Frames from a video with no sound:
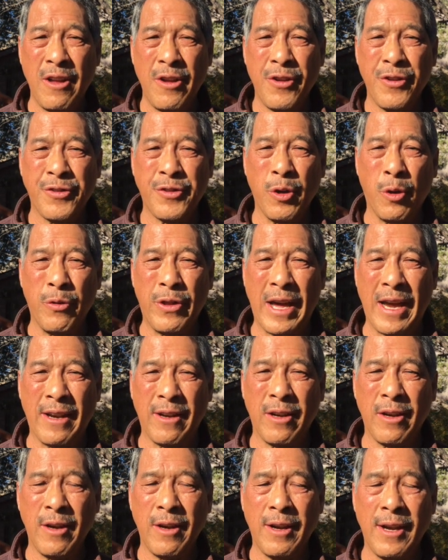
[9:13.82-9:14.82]
so that
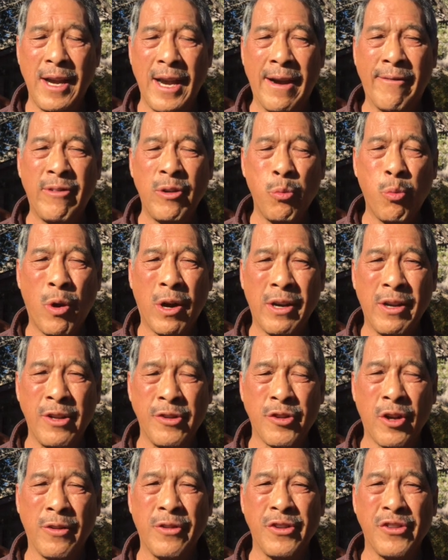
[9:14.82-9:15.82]
everyone is
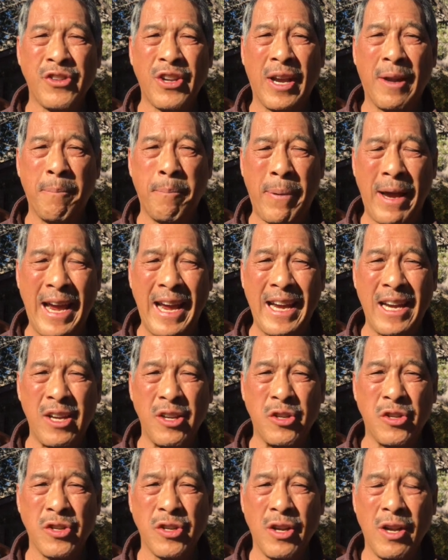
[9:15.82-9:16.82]
on the same
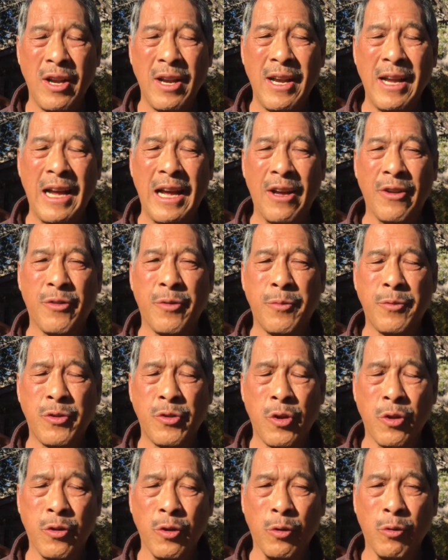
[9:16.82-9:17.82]
page as
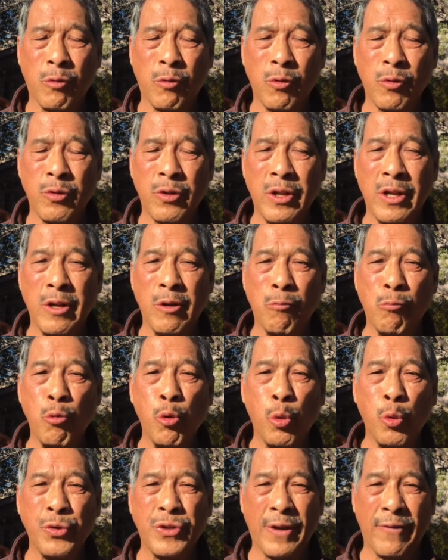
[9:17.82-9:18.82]
to the
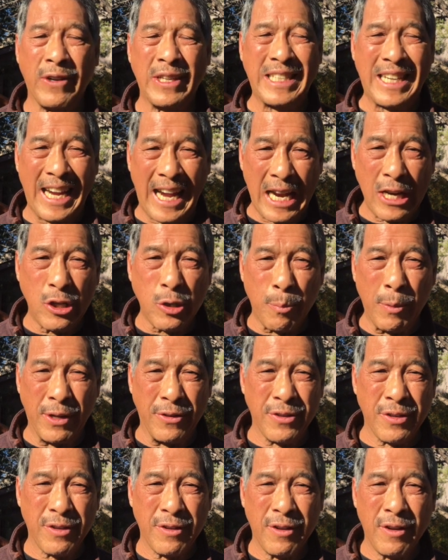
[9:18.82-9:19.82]
rules of
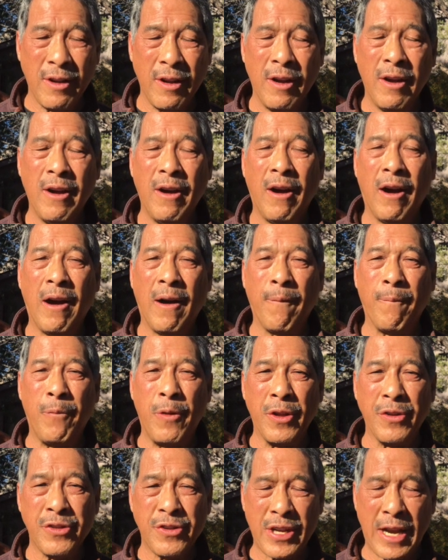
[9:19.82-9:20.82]
engagement of
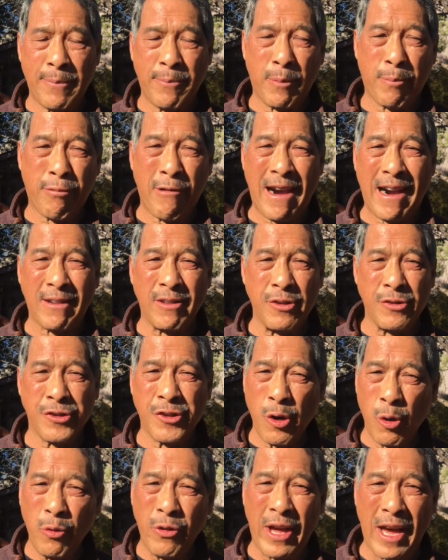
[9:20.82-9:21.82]
this type of practice,
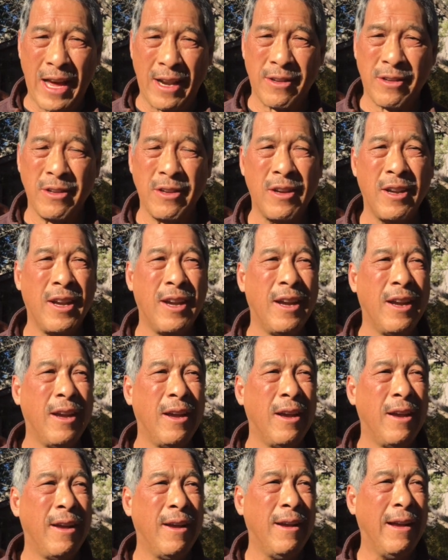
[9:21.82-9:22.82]
so that
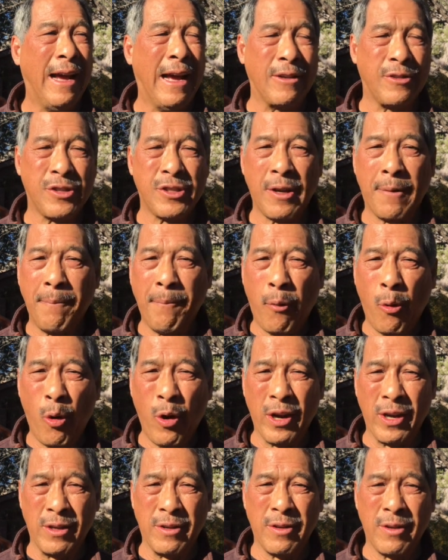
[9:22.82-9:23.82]
at some
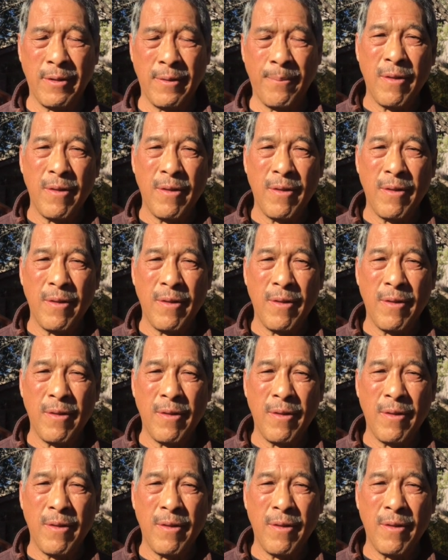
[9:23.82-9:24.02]
point